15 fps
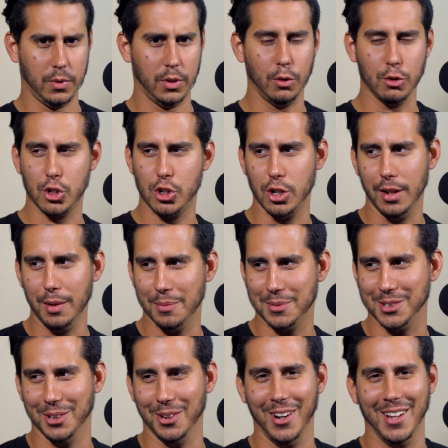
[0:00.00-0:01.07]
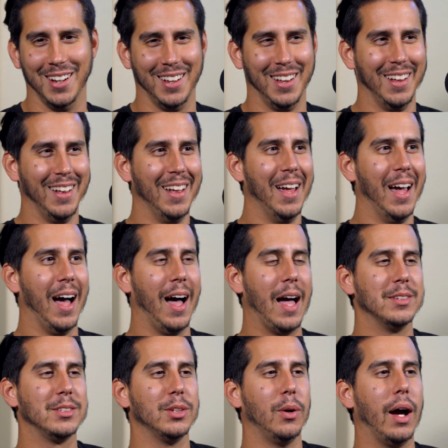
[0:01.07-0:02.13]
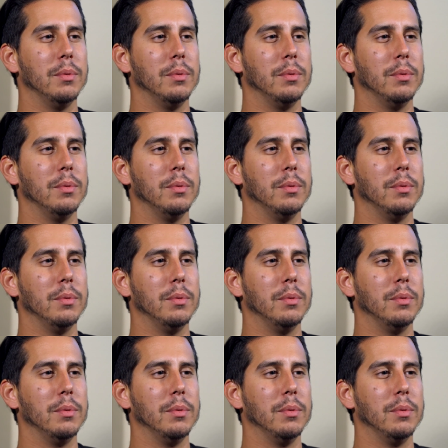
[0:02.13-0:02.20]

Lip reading: A little shit. So, and so I'm